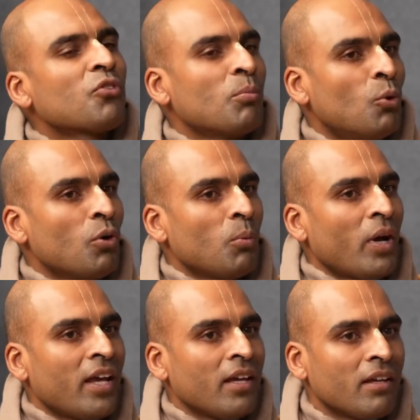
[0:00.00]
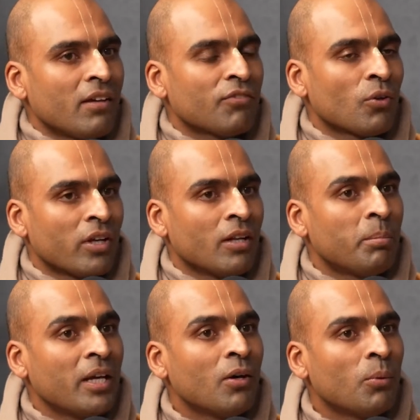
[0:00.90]
small way, if not in a
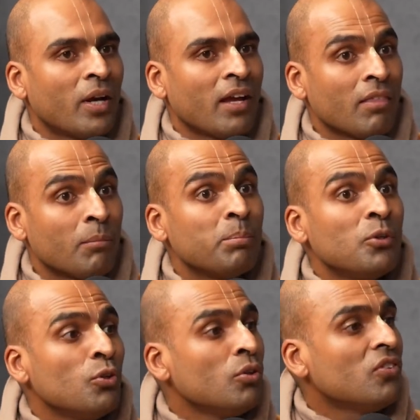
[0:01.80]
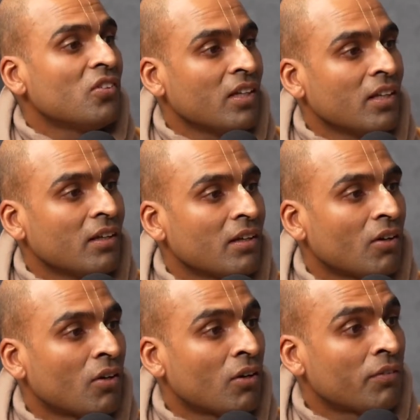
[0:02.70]
bigger way, the beauty
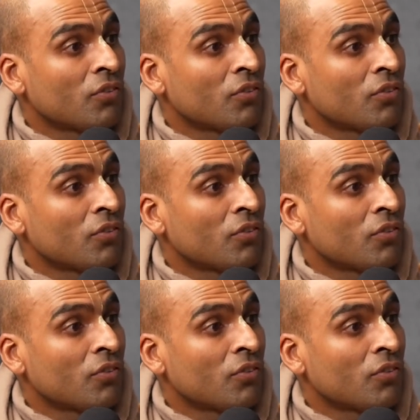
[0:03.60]
of